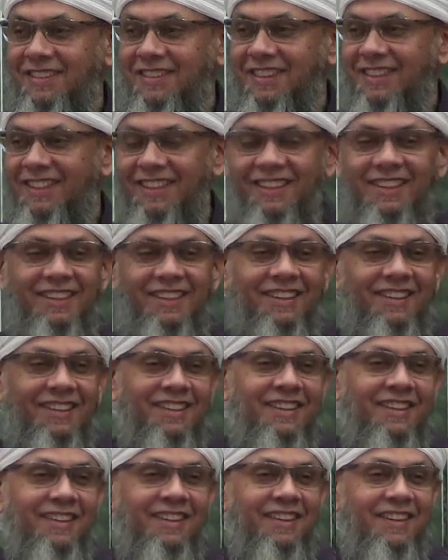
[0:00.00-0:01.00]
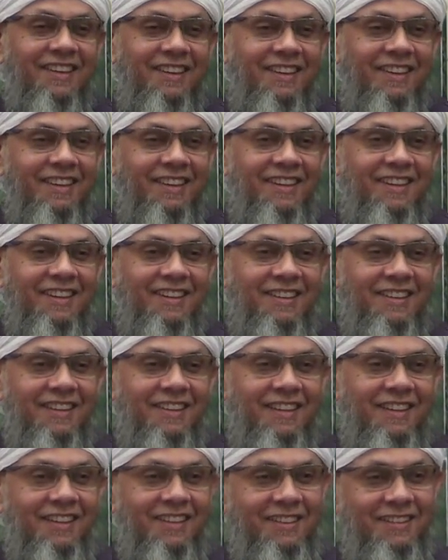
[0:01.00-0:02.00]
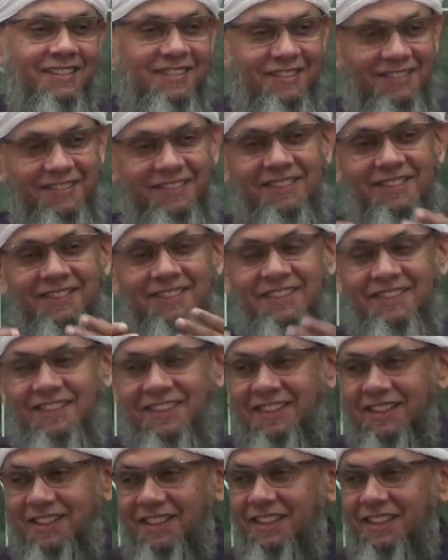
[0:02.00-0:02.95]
(no one is talking)